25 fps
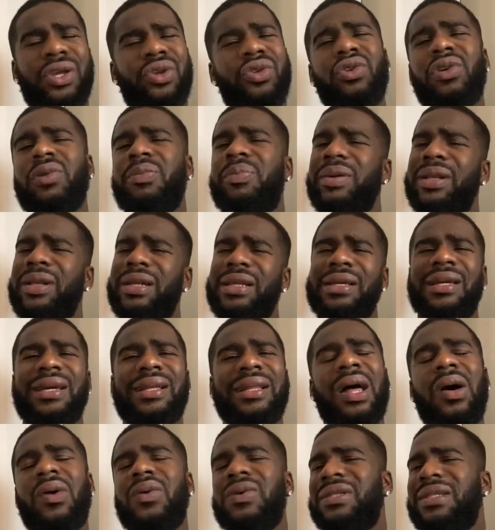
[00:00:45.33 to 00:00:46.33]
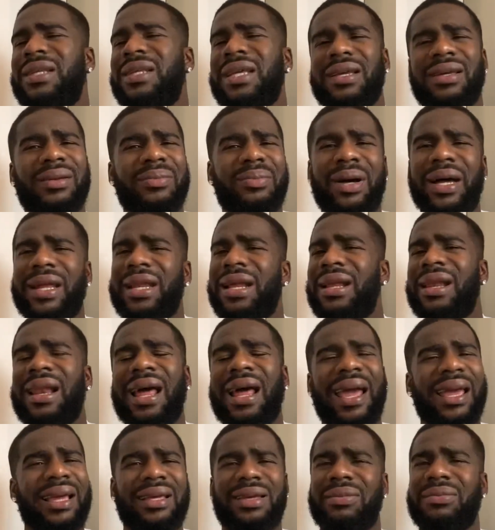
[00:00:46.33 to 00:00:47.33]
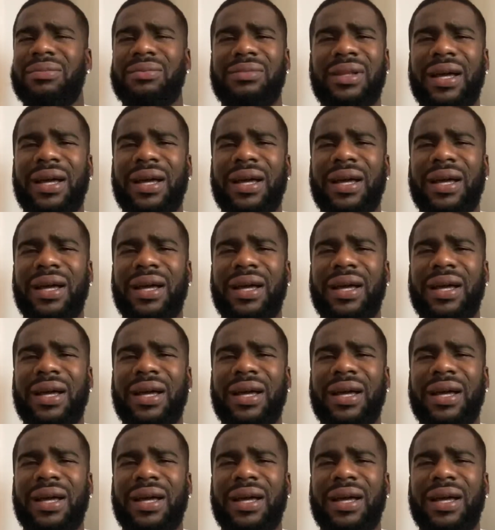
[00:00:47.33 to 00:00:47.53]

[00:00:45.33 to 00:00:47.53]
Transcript: Europa League, and that was it, but I didn't like him.